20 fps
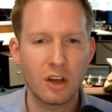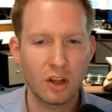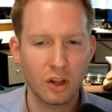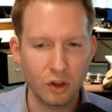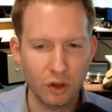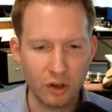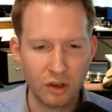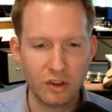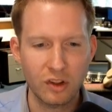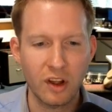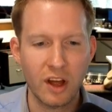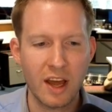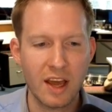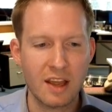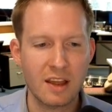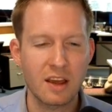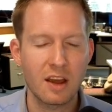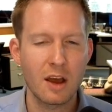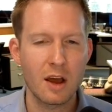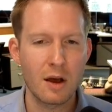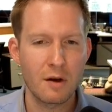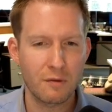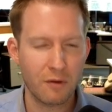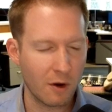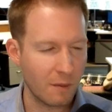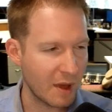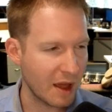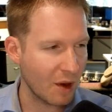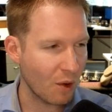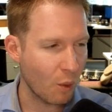look like
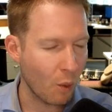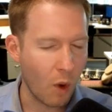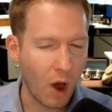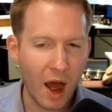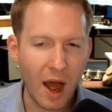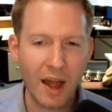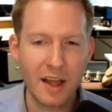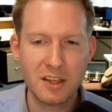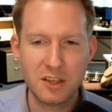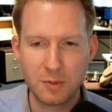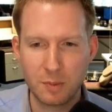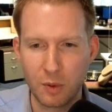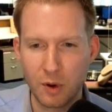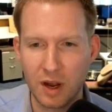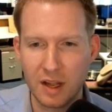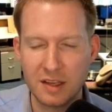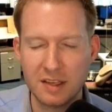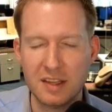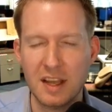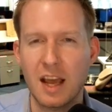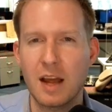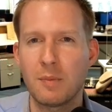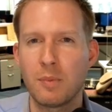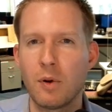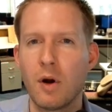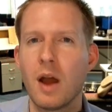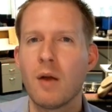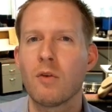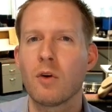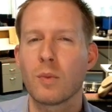from a widespread
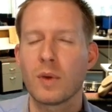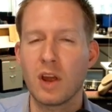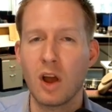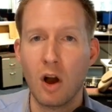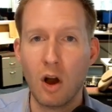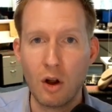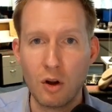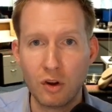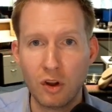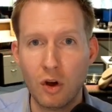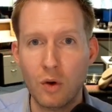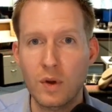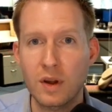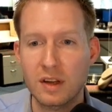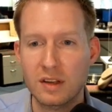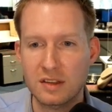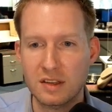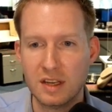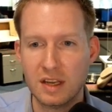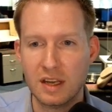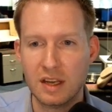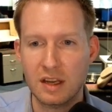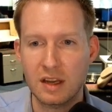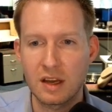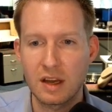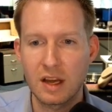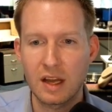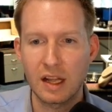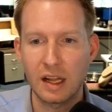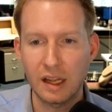standpoint where we are going to see
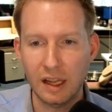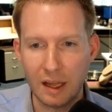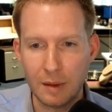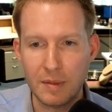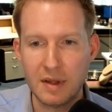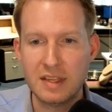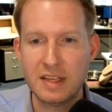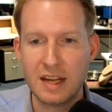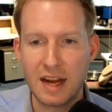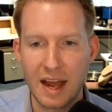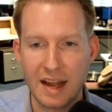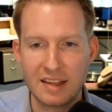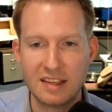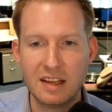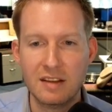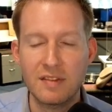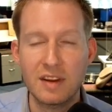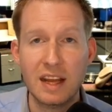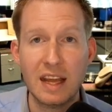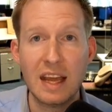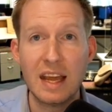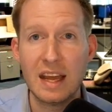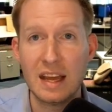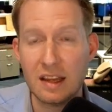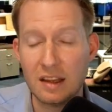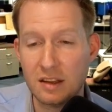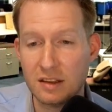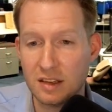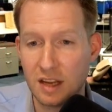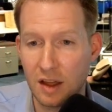limited activity
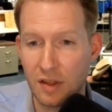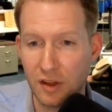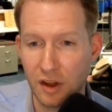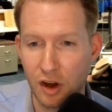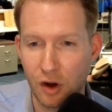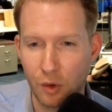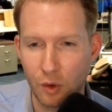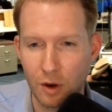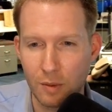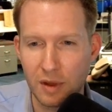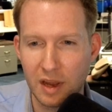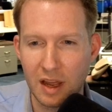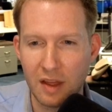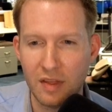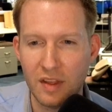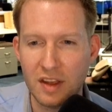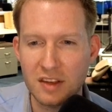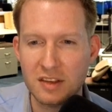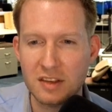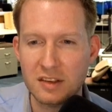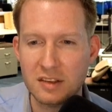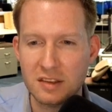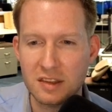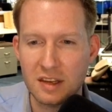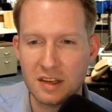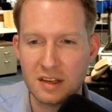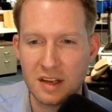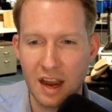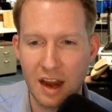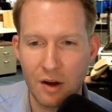is in the Caribbean. This is
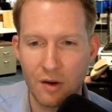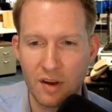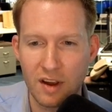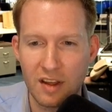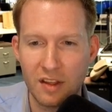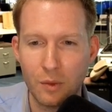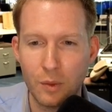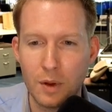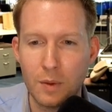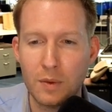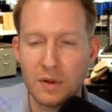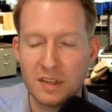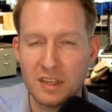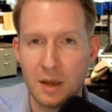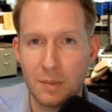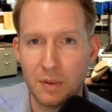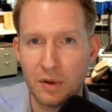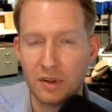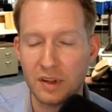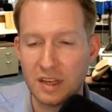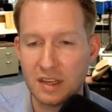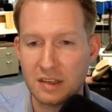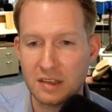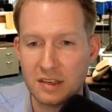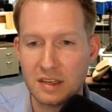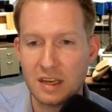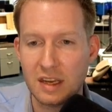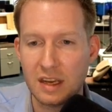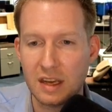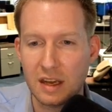the area that we would typically
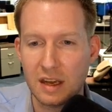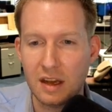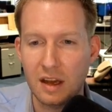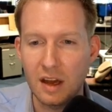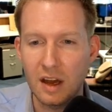see